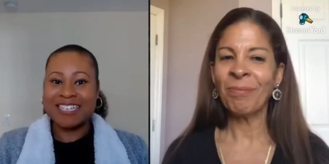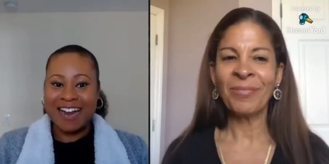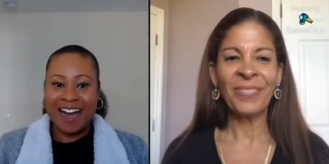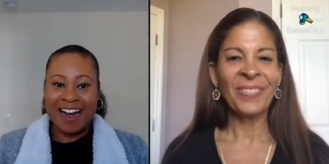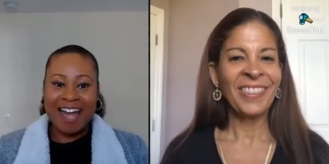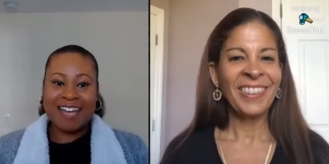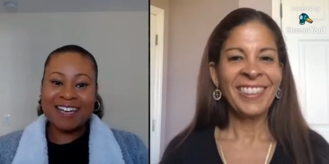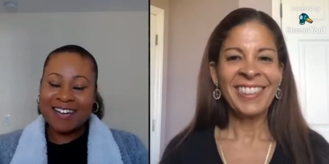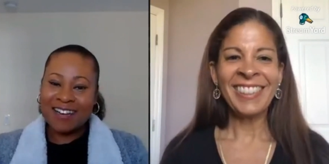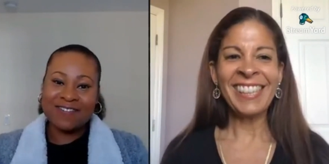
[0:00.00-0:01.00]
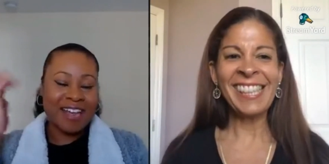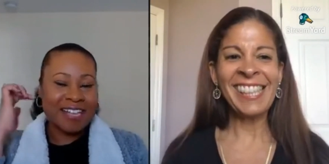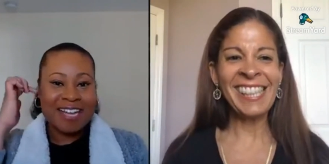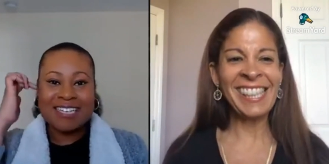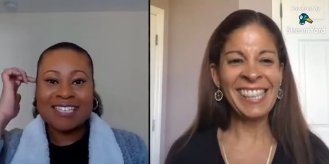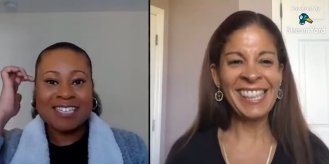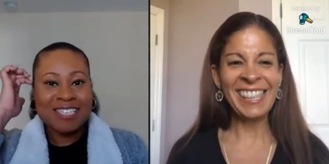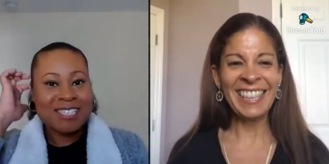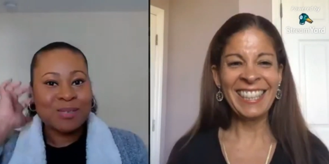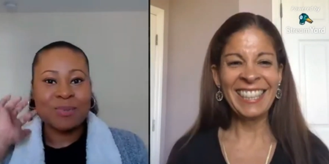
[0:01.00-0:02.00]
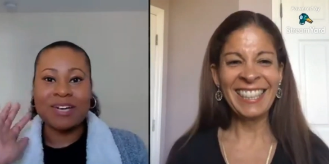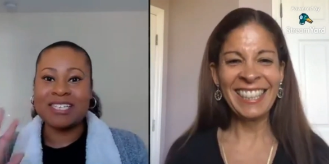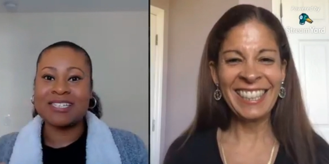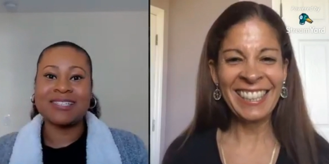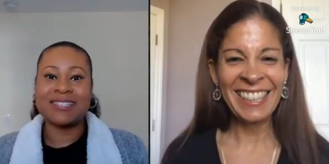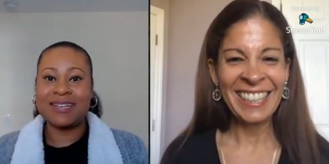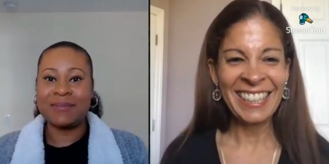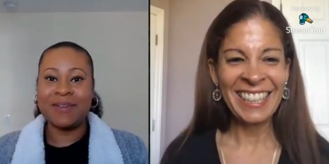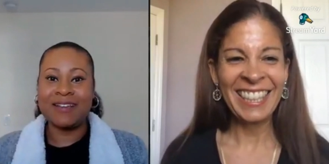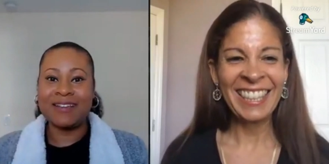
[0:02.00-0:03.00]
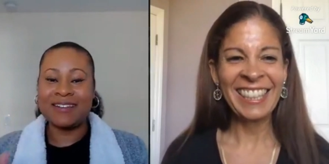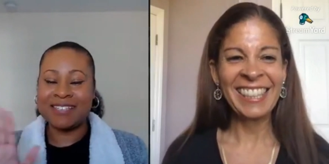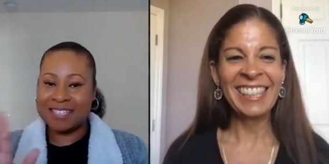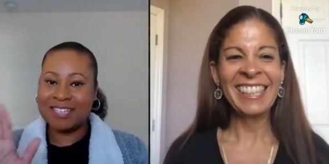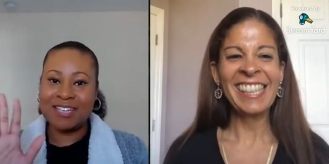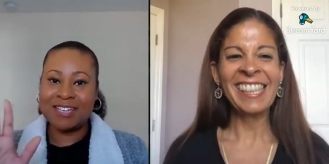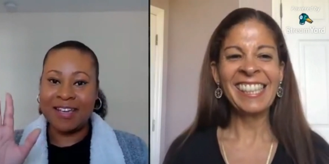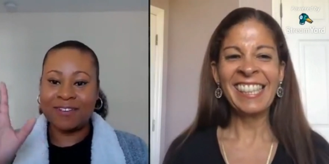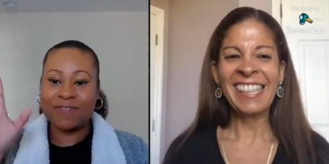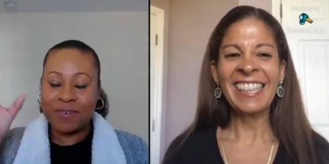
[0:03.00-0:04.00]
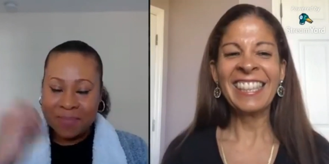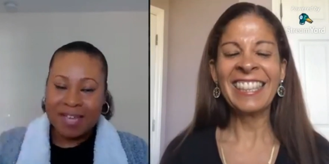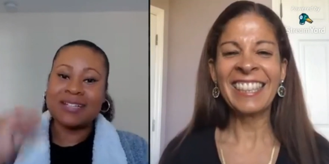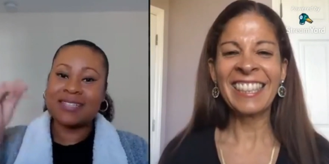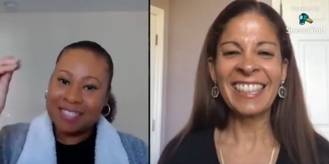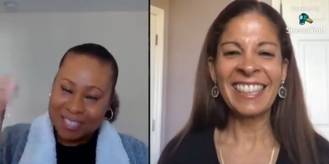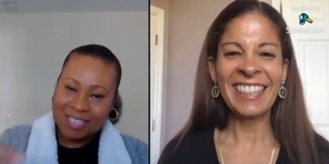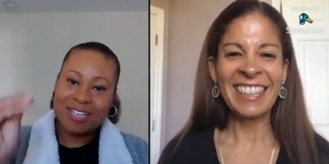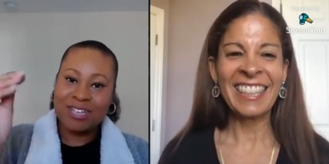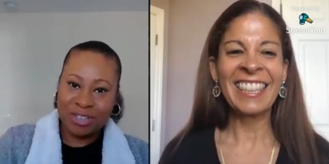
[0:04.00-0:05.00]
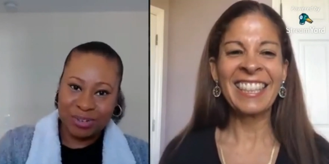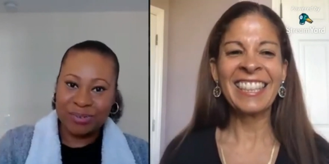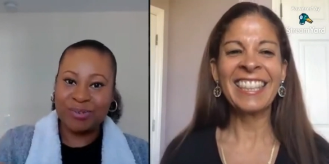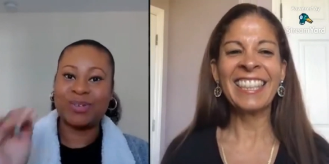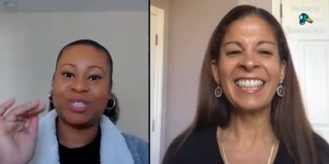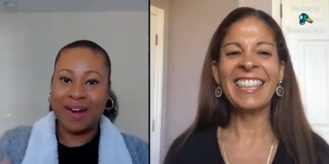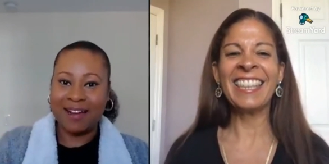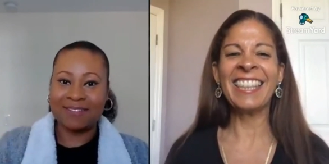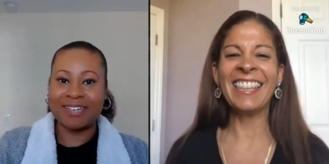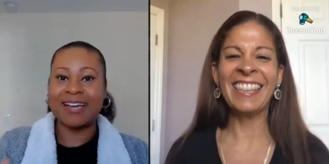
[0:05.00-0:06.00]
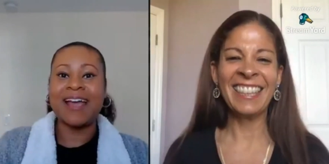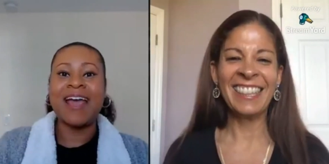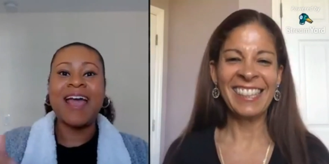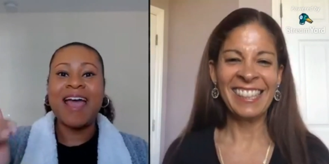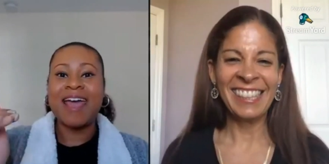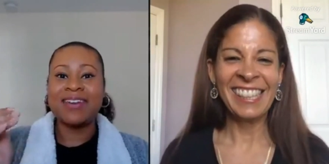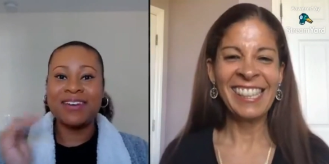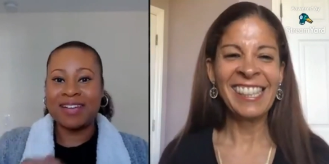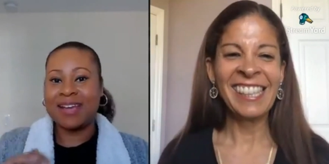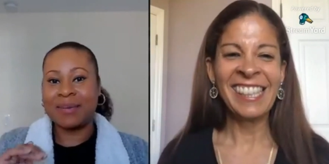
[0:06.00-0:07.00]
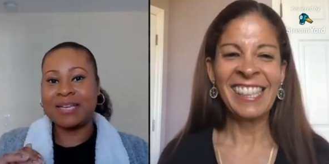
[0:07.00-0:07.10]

Speaker 1: a lot. I love, like, that is such an inspiration to see me, for me to see you traveling and looking at